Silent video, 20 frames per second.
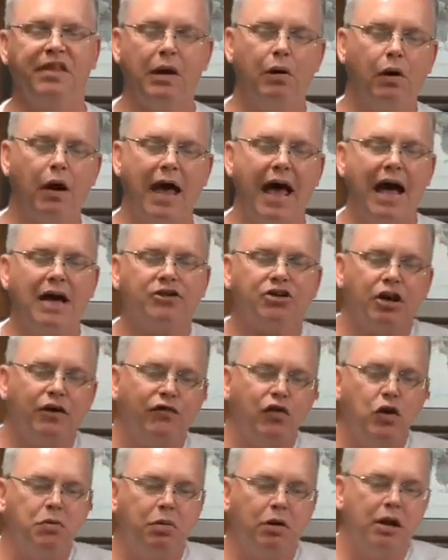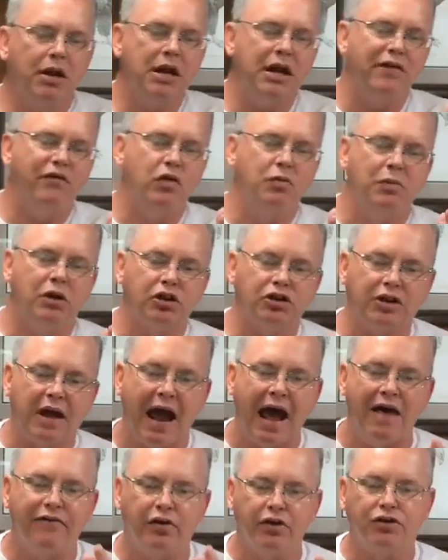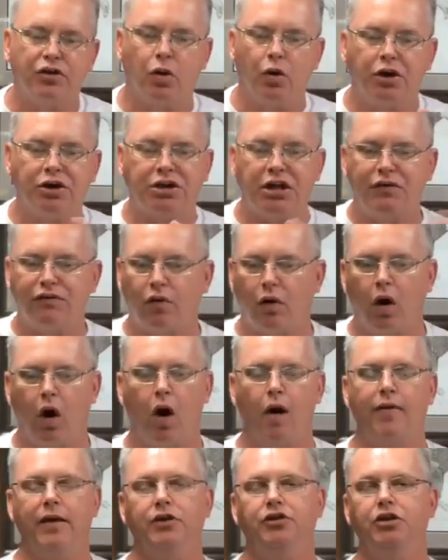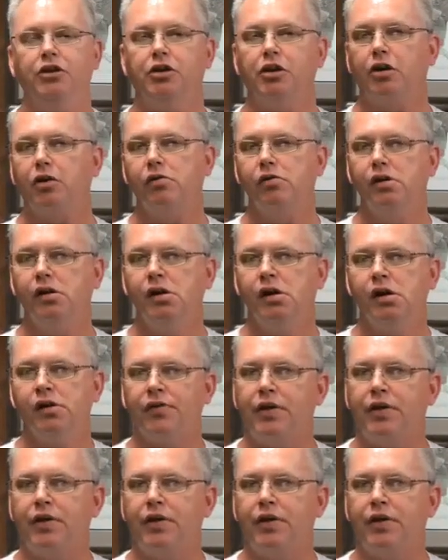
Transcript: they will ask, if you believe you must have authority for all that you do,